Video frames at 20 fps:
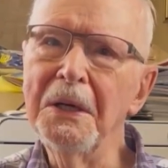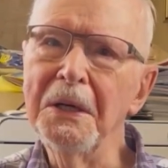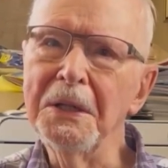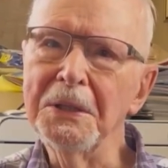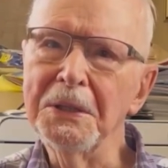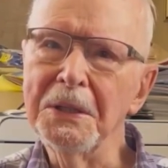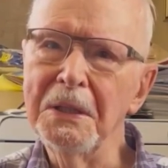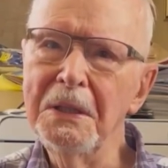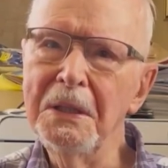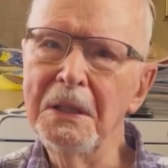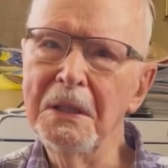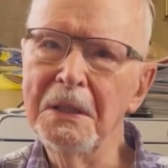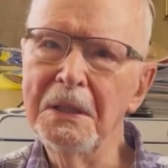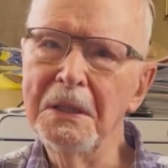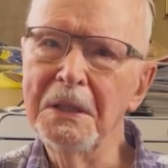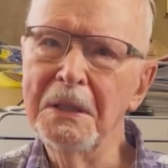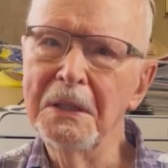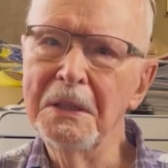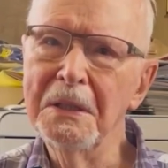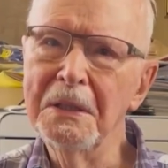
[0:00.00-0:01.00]
How did
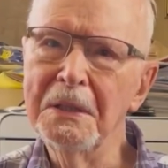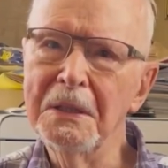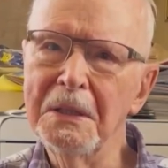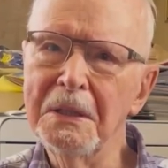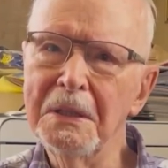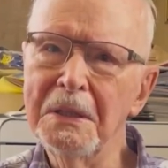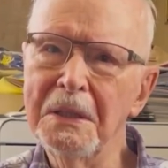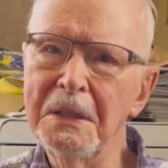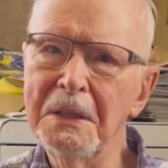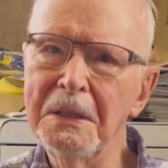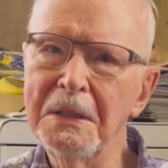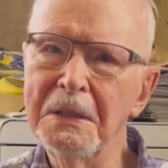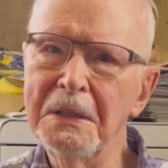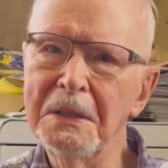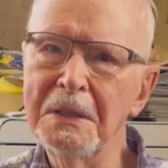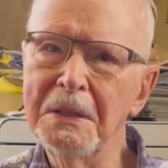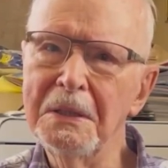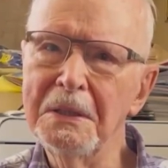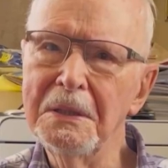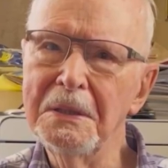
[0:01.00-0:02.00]
your
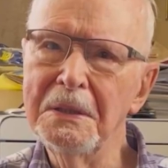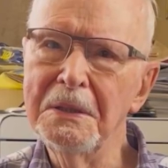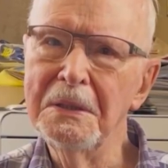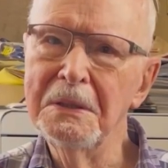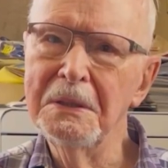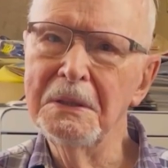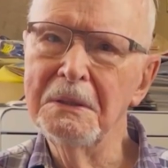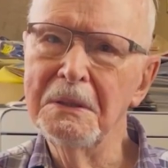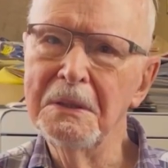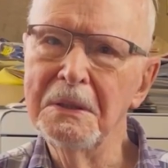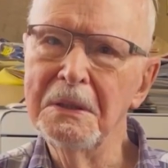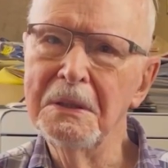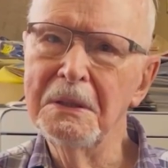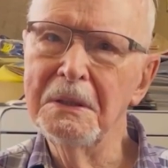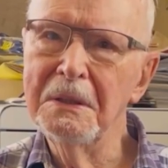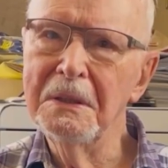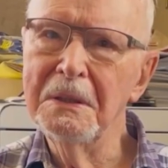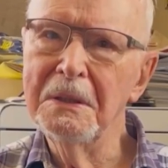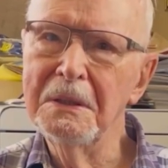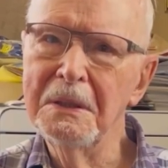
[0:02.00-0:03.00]
relationship with him
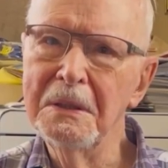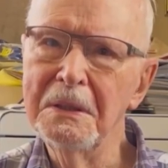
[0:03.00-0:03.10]
build?